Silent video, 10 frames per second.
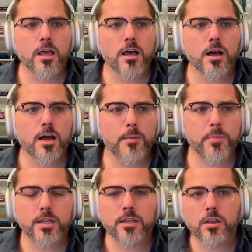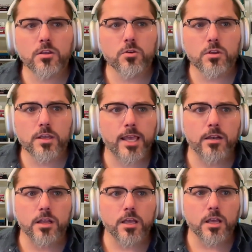Uh, but y- y- again,
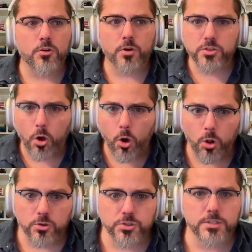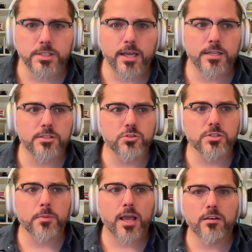it, across all societies, there's
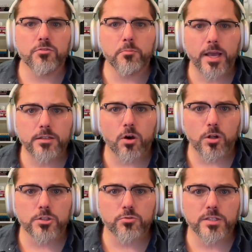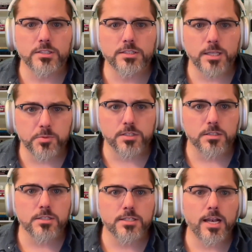some kind of mind altering substance.